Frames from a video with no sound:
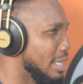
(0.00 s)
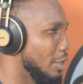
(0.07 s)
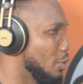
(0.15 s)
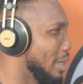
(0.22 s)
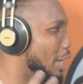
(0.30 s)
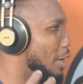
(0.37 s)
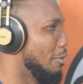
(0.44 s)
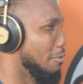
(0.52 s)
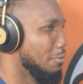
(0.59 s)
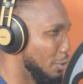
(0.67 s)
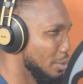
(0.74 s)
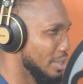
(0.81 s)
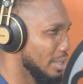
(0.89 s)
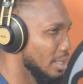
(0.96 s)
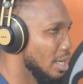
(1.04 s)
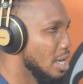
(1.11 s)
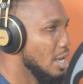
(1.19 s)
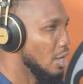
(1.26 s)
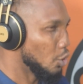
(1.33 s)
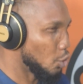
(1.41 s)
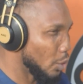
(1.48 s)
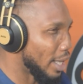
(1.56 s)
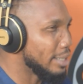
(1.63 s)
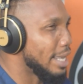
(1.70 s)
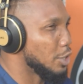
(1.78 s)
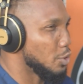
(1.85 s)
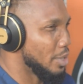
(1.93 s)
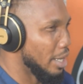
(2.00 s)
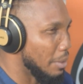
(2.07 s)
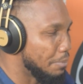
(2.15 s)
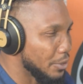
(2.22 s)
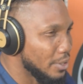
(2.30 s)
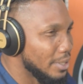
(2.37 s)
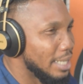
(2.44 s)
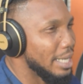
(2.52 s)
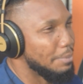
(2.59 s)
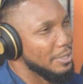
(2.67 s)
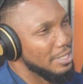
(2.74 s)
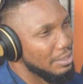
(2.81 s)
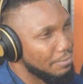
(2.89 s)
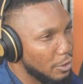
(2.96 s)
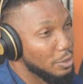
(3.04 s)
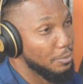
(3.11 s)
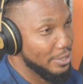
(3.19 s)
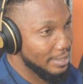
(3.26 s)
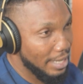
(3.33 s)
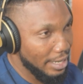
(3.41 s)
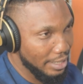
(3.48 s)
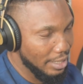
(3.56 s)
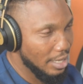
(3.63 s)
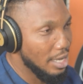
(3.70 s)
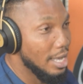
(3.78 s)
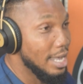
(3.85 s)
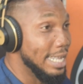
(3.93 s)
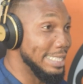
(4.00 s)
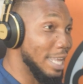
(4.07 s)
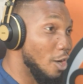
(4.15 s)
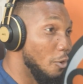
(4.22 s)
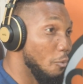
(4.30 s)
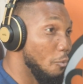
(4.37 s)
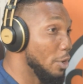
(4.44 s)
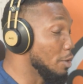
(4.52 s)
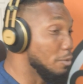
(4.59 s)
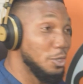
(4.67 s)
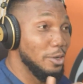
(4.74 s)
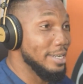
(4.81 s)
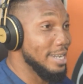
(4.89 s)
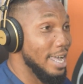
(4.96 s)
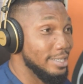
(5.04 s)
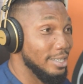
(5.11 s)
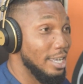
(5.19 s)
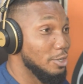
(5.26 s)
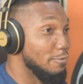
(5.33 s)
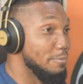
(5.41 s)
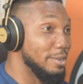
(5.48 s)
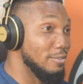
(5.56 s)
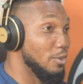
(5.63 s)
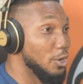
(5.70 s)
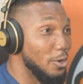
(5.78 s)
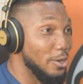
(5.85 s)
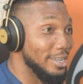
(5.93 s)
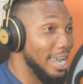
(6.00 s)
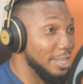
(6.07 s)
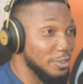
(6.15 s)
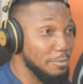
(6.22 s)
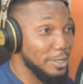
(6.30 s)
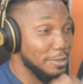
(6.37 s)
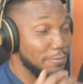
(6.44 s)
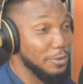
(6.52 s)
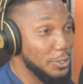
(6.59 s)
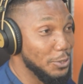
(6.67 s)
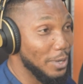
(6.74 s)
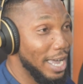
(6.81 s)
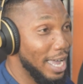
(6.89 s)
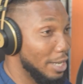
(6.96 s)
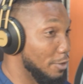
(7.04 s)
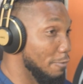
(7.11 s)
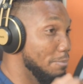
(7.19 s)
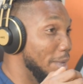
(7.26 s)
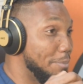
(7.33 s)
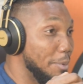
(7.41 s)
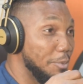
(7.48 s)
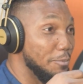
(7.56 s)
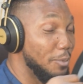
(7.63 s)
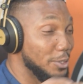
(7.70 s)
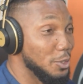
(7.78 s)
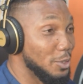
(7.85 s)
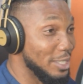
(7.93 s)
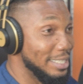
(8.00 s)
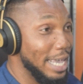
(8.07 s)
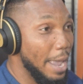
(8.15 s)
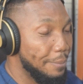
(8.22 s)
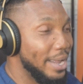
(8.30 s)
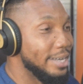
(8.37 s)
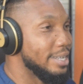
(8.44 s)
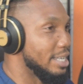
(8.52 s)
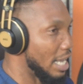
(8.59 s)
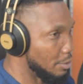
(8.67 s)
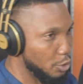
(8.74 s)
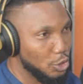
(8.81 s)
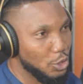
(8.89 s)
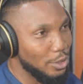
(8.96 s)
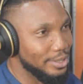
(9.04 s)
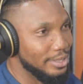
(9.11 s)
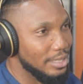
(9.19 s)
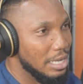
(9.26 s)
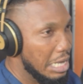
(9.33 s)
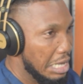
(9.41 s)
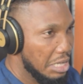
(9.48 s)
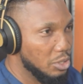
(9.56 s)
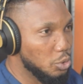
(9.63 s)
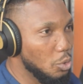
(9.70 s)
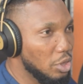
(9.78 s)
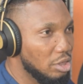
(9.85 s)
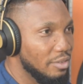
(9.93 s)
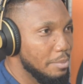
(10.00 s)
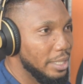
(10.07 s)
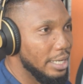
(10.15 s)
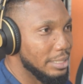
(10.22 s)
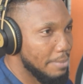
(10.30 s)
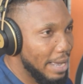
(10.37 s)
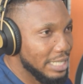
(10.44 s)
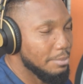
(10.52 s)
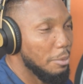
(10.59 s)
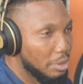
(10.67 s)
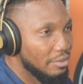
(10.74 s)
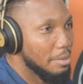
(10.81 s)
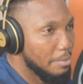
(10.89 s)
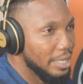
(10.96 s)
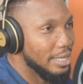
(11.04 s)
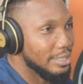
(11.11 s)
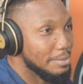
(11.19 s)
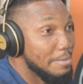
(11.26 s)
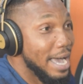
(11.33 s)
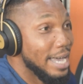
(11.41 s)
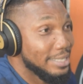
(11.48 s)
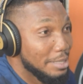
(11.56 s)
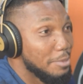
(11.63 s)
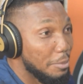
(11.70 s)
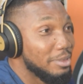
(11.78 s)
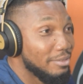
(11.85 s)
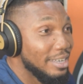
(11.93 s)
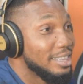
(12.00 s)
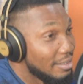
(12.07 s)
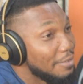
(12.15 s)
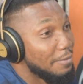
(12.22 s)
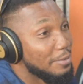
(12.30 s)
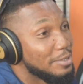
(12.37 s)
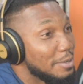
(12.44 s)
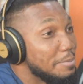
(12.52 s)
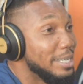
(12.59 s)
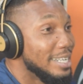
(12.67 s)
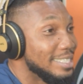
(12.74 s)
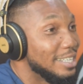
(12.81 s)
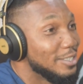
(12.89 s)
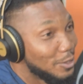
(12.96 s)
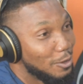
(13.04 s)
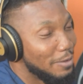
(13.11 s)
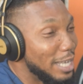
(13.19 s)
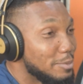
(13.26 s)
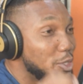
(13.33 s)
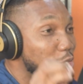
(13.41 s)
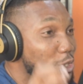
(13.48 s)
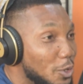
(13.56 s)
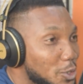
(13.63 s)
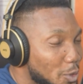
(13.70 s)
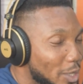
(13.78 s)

It doesn't get confusing. So you can get to hear the person and hear the person's voice personally. Now, when you've done that, and you've made the record, and you've made the video, and people bought into it in the airplane, and then it has to be short. 2-3 minutes, maximum 3 minutes, maximum 15 minutes and stuff. It has to be short.